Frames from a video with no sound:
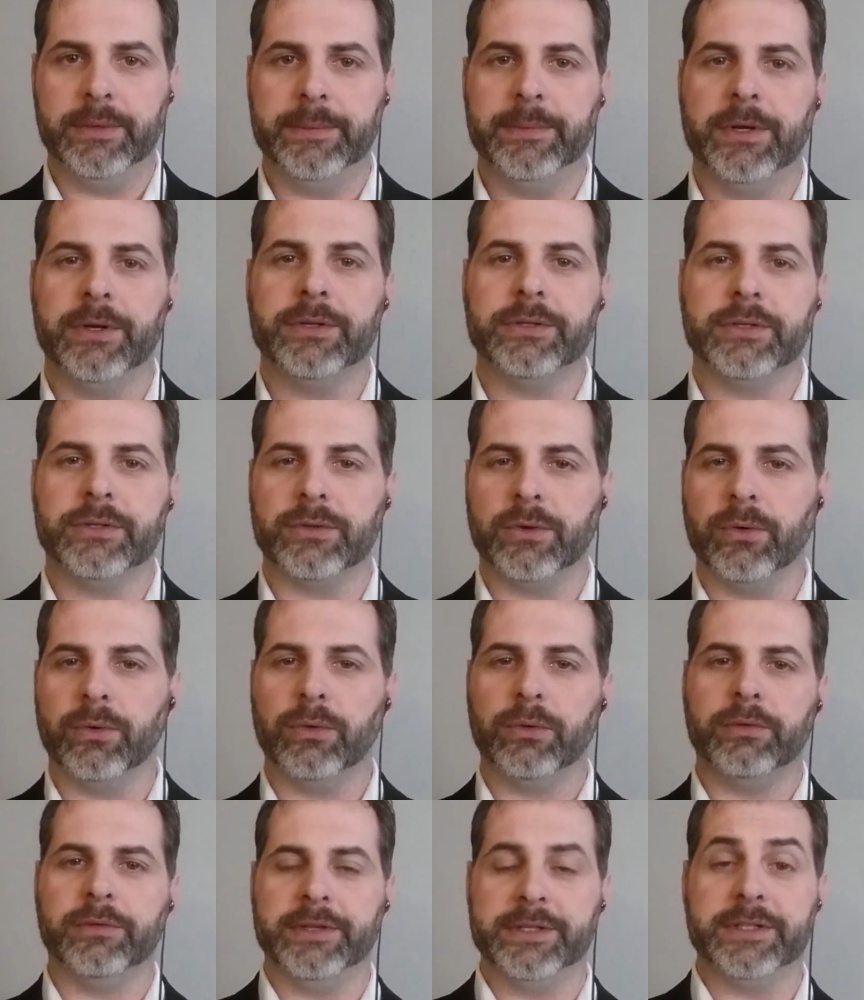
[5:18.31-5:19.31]
There's this
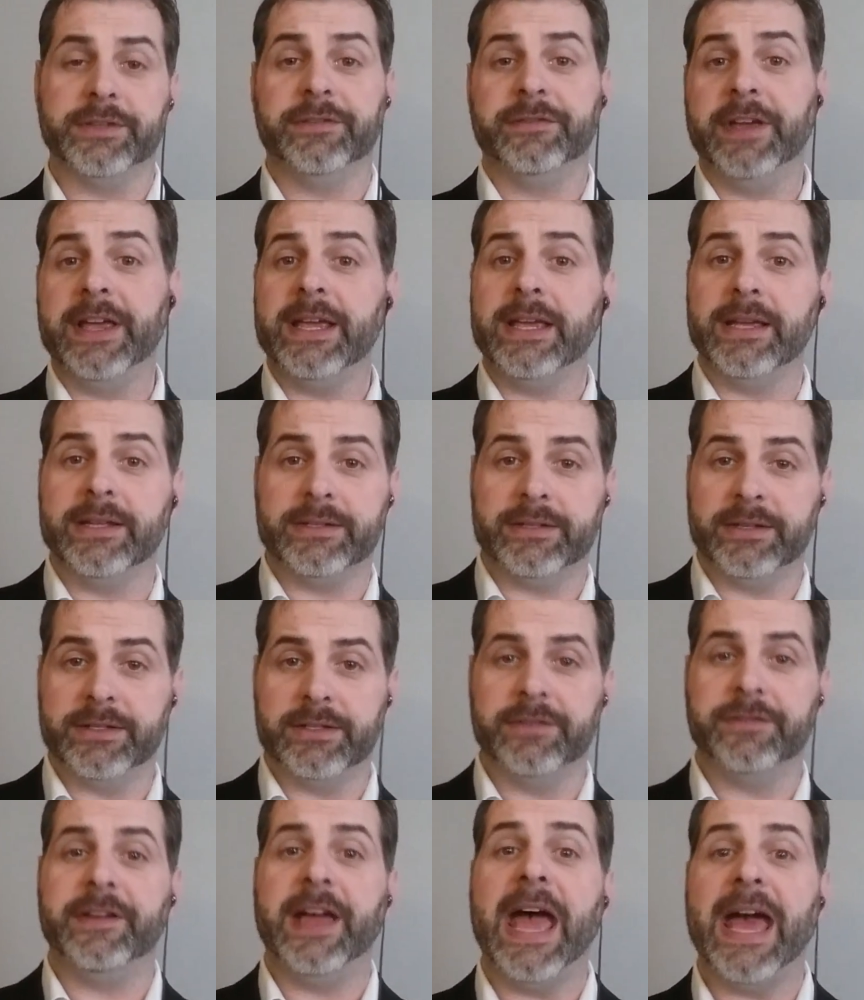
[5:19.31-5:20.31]
whole, it's
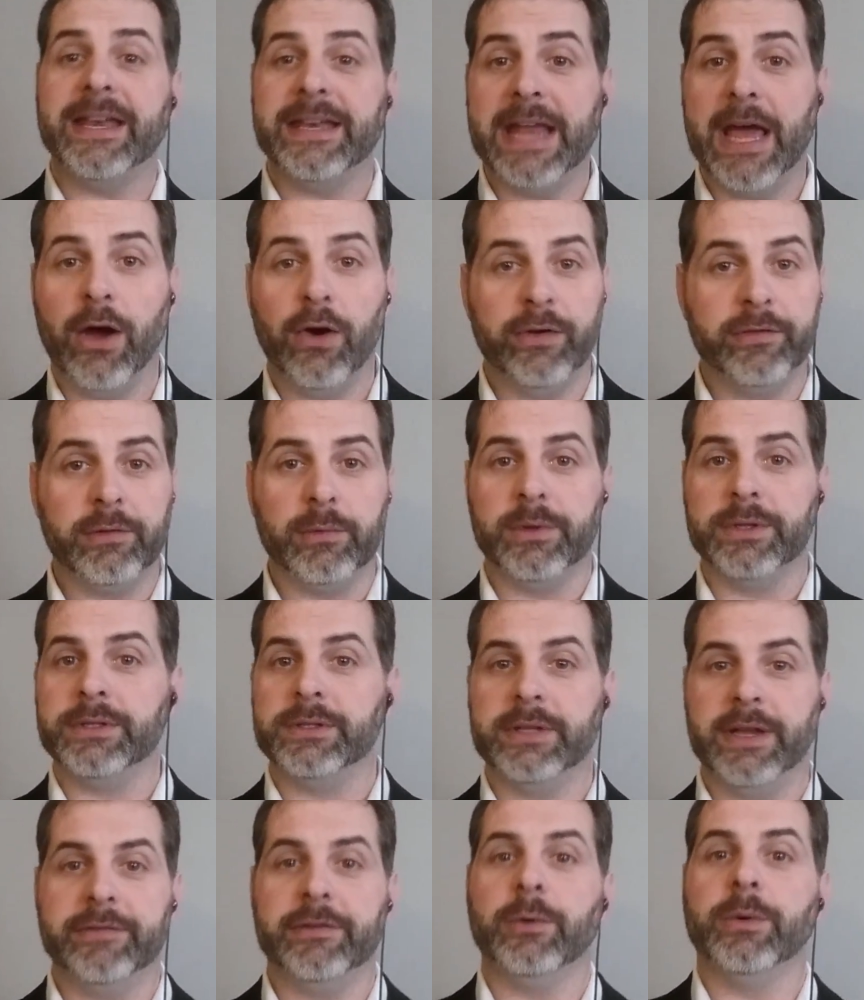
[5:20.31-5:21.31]
a fad now,
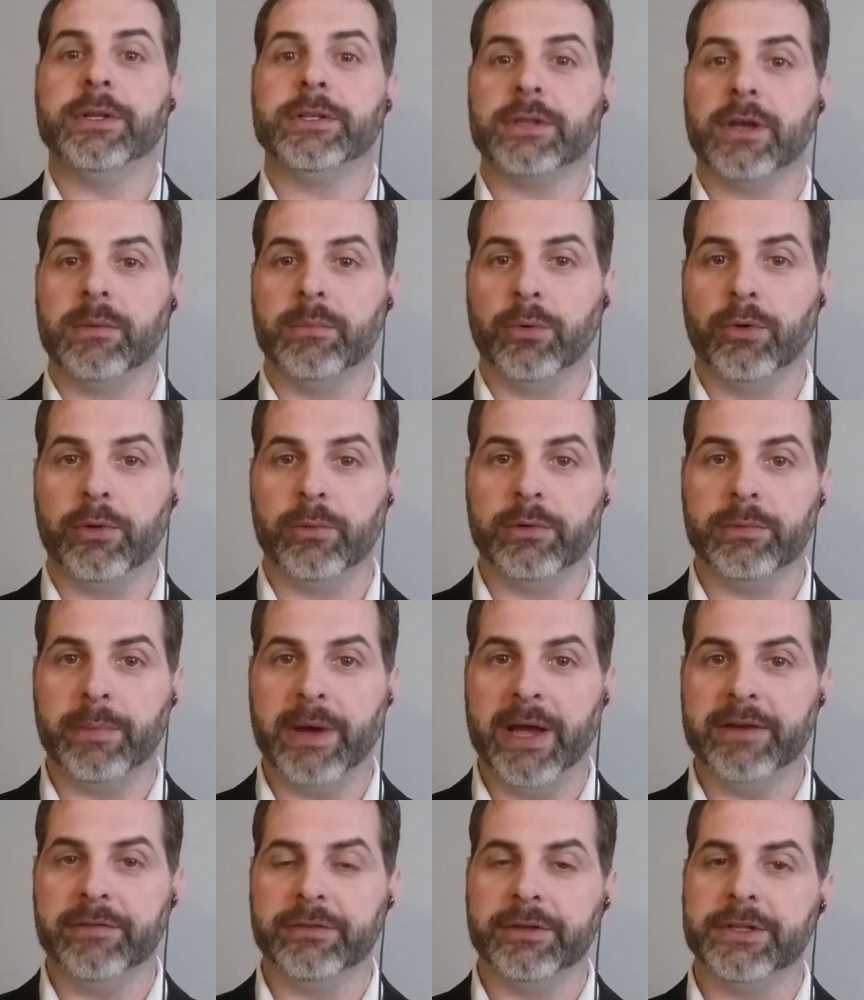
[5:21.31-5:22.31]
everyone's on board with
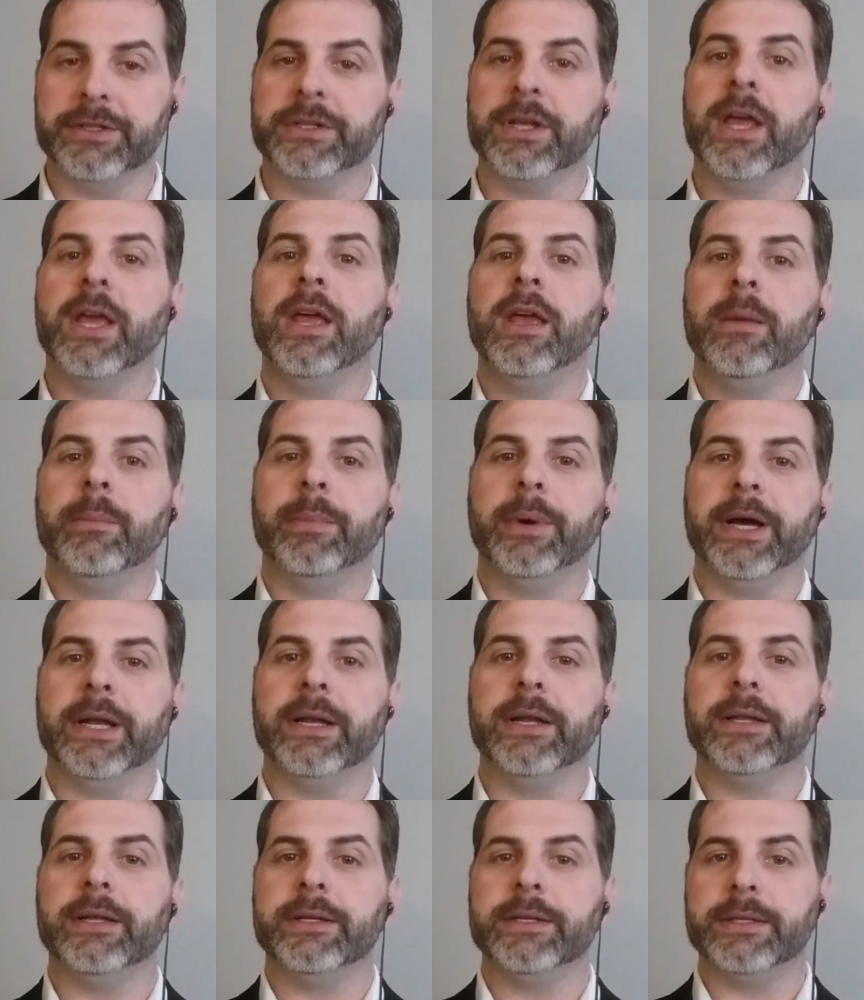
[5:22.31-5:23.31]
mindfulness,
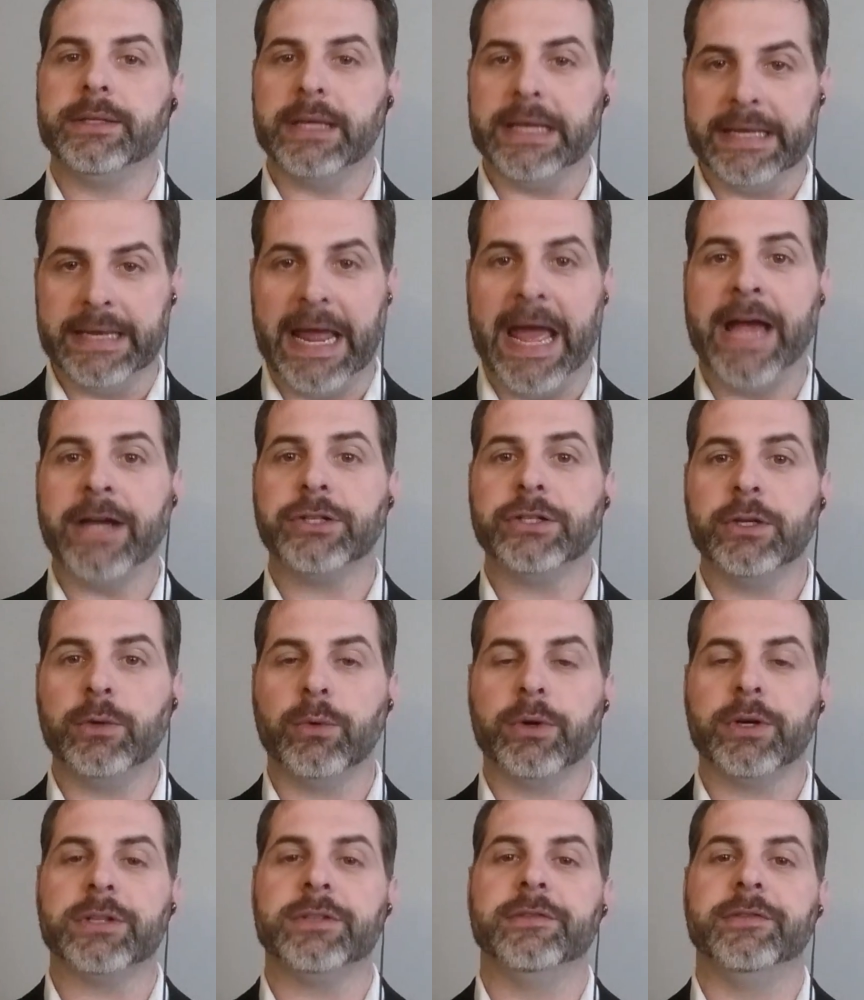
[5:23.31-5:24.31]
but it actually
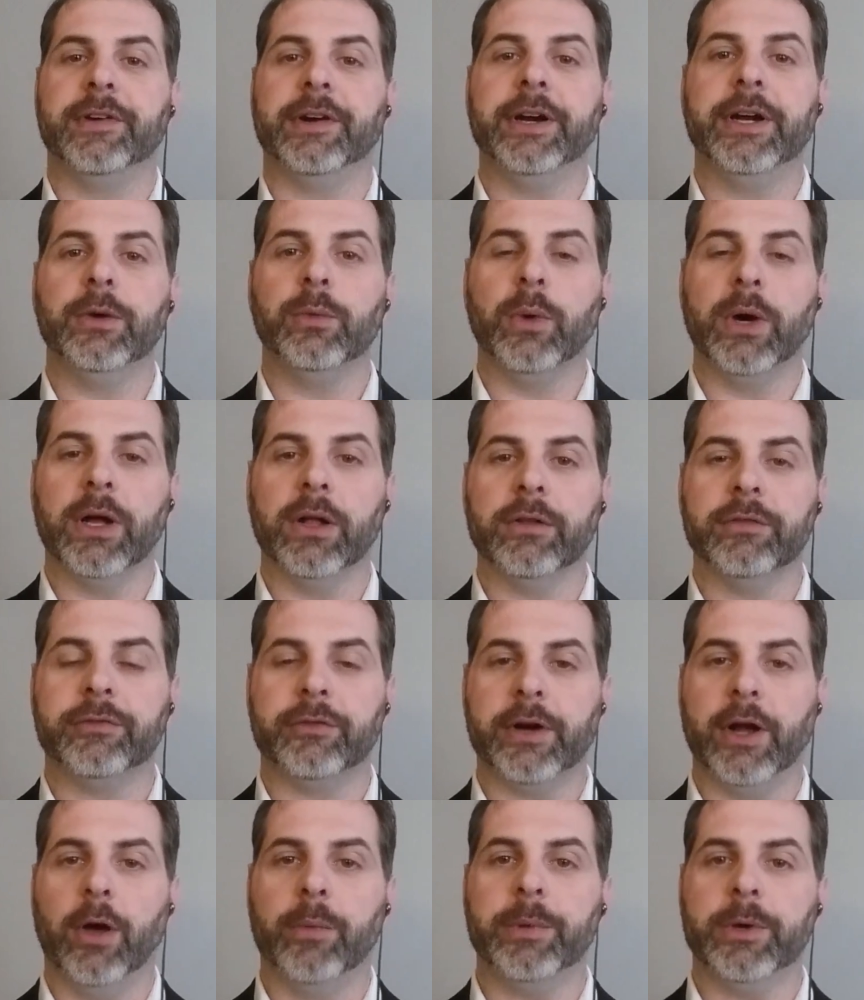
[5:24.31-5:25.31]
works very well
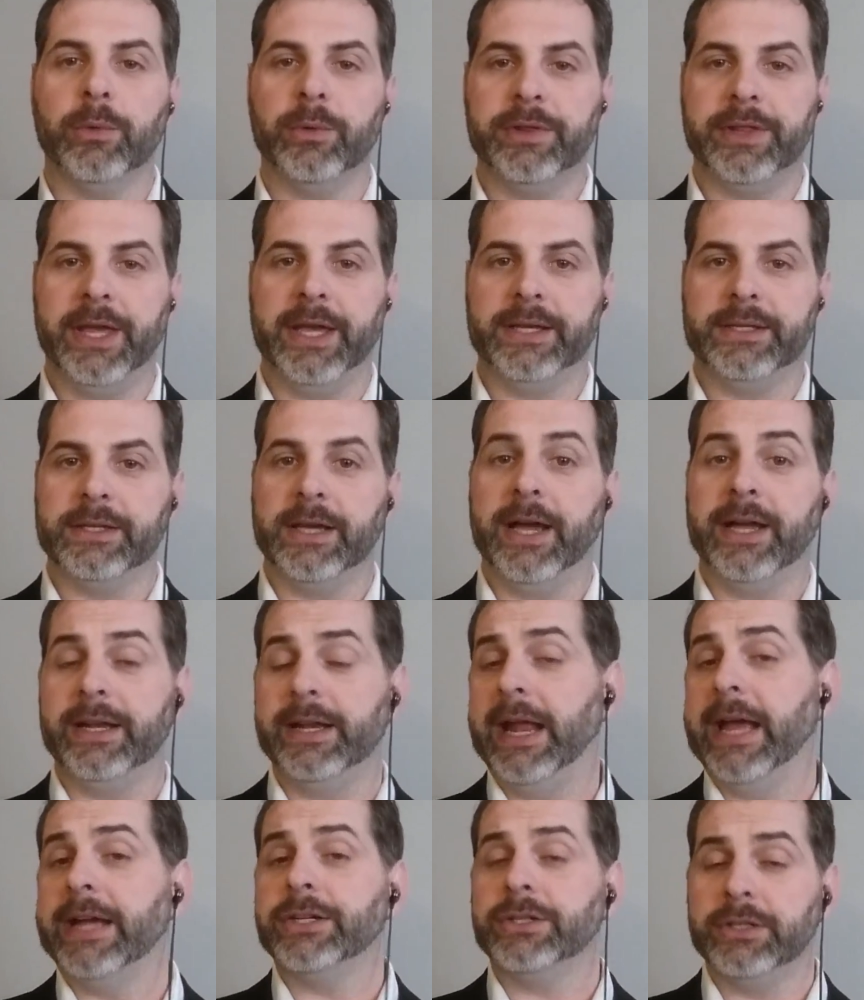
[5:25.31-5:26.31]
for helping with anxiety
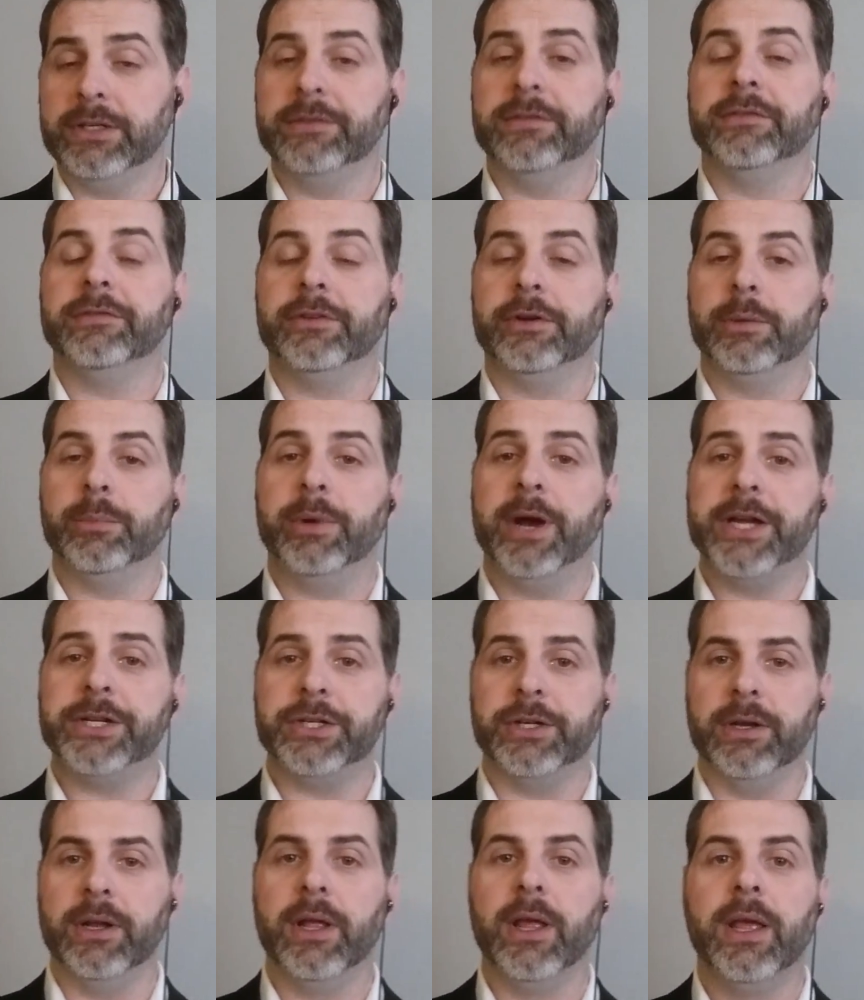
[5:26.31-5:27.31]
and actually even for
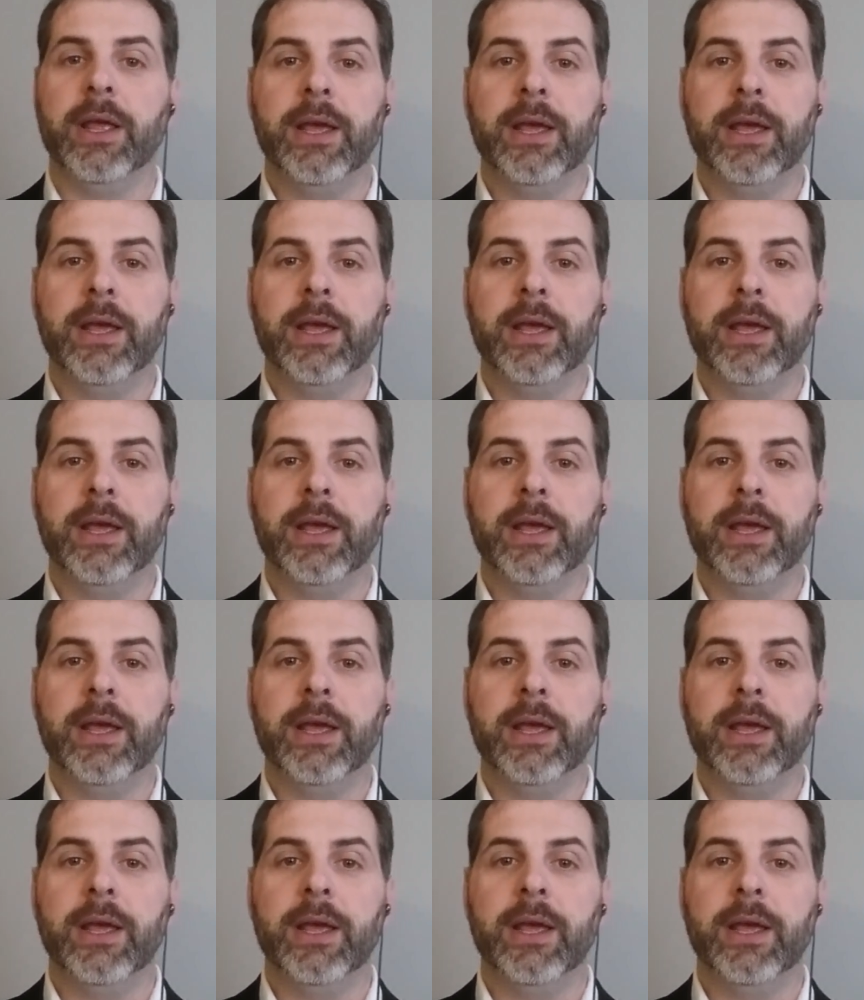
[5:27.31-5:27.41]
depression.